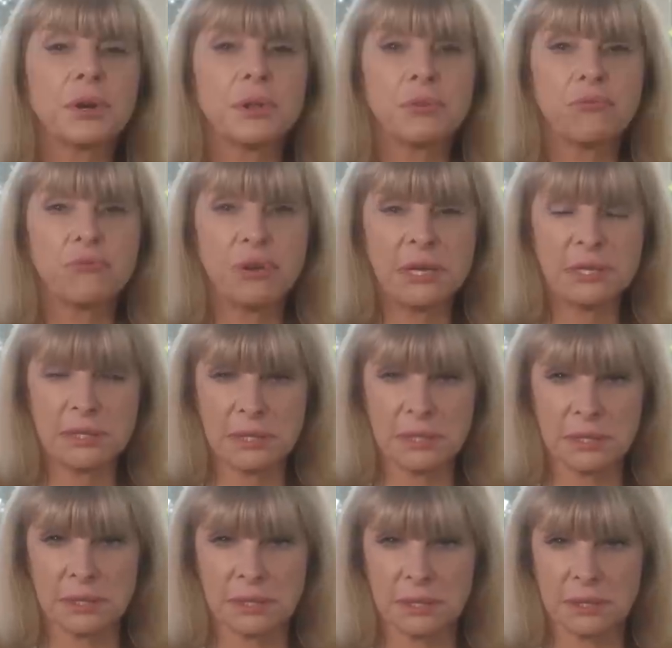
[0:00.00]
One of the
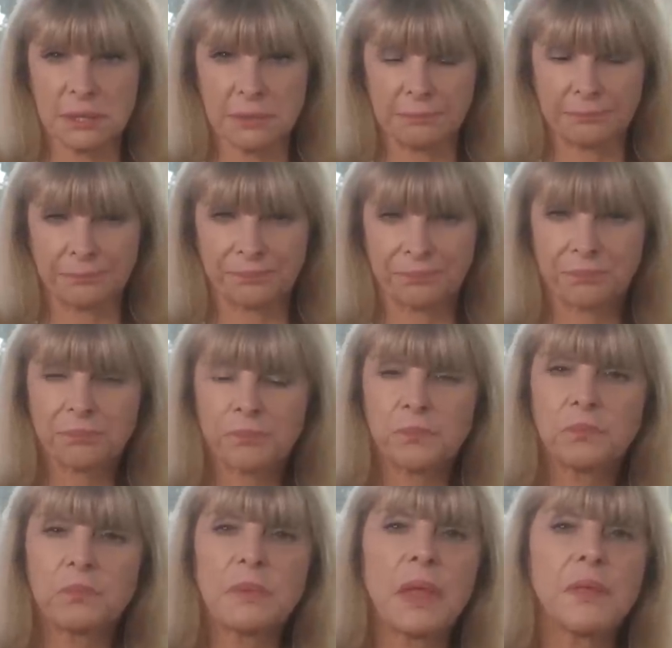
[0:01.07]
reasons
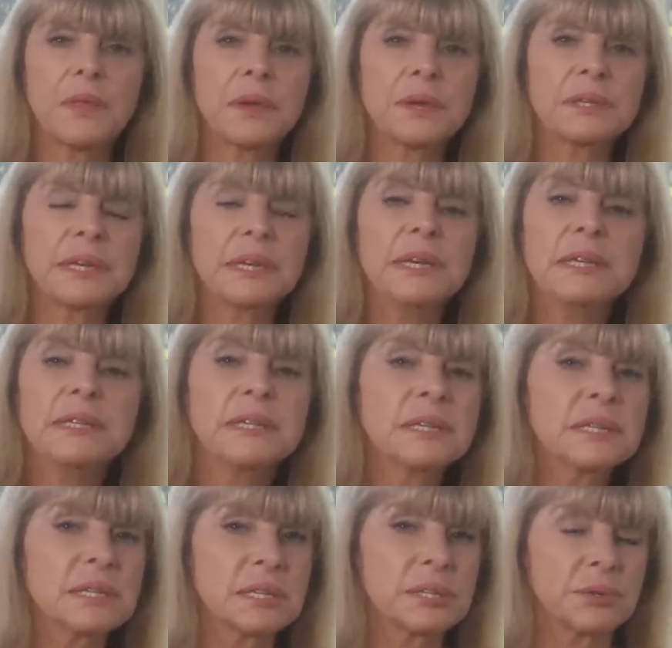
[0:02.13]
that
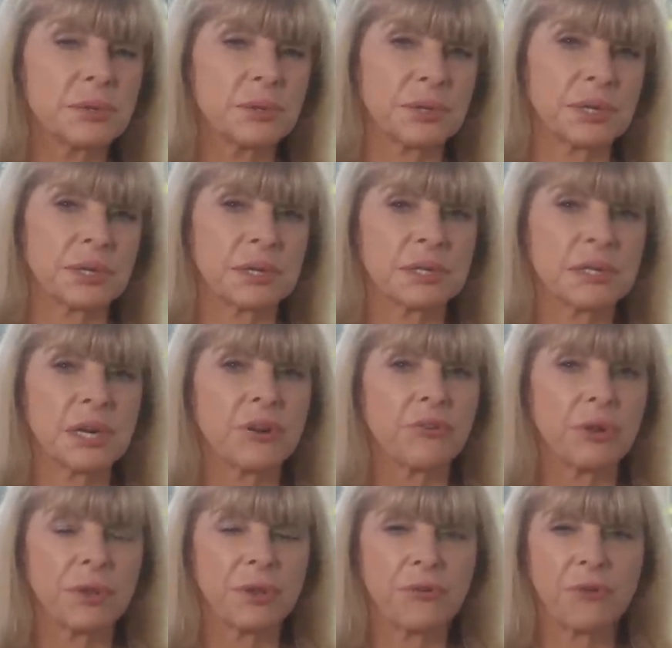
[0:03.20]
eating disorders
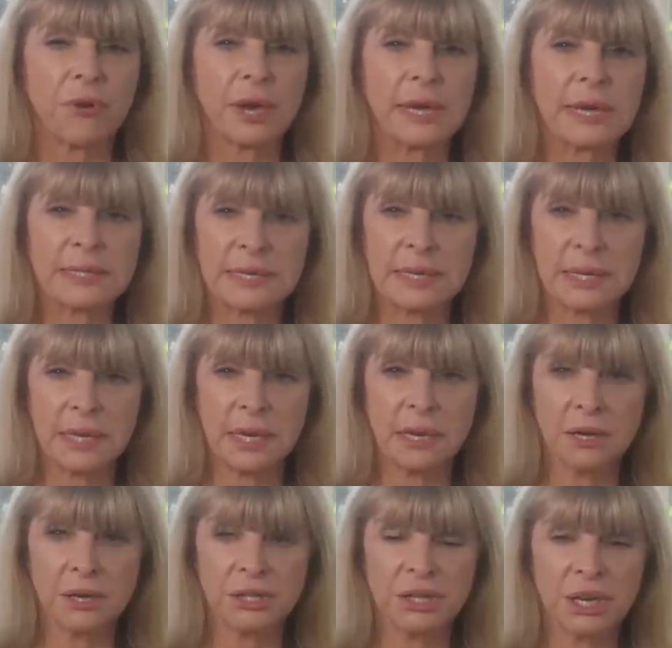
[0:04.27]
are on the rise in a
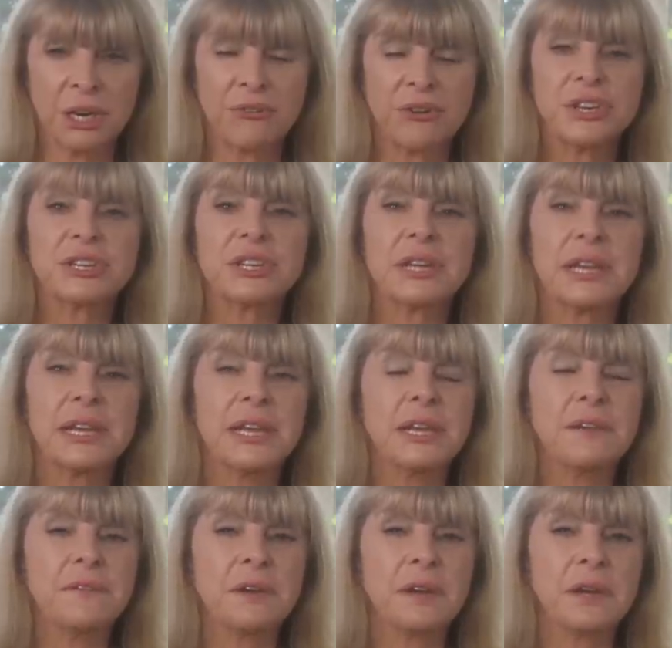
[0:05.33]
younger generation,
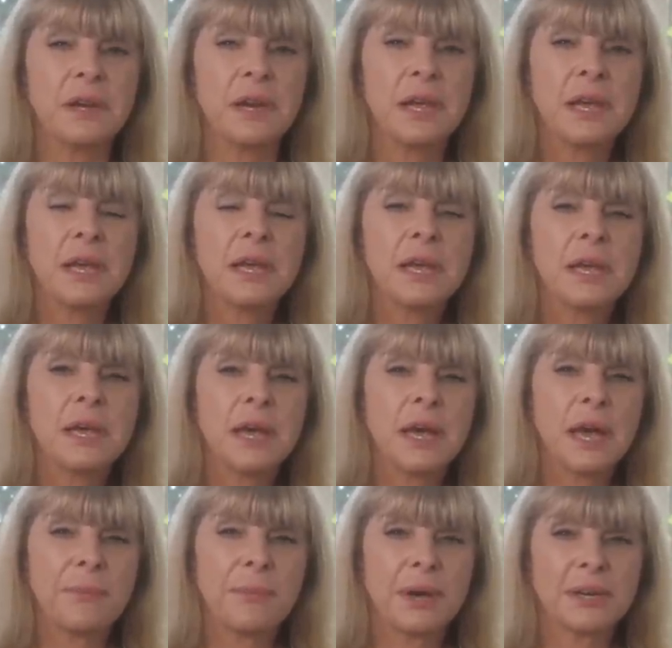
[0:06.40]
even
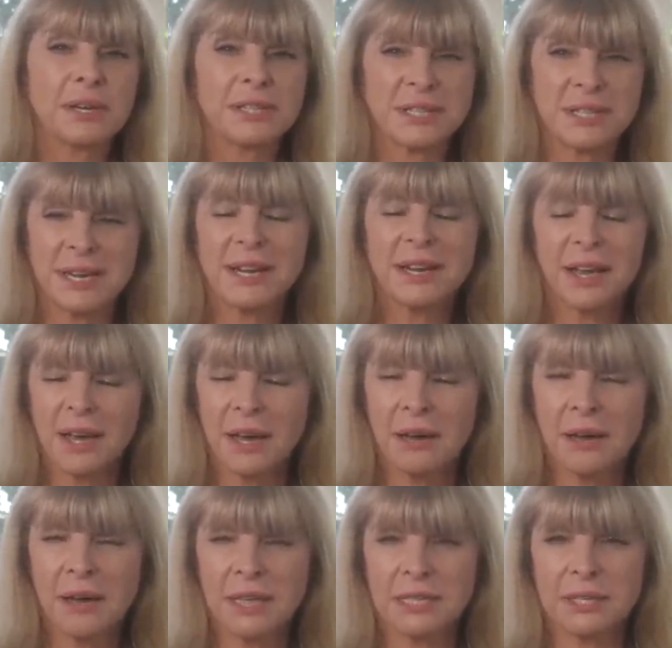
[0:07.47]
amongst young
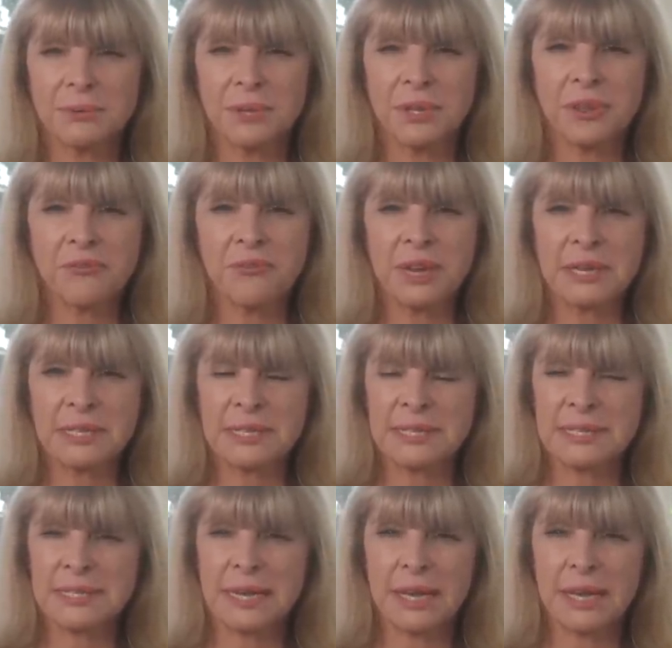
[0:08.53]
guys, and one of the reasons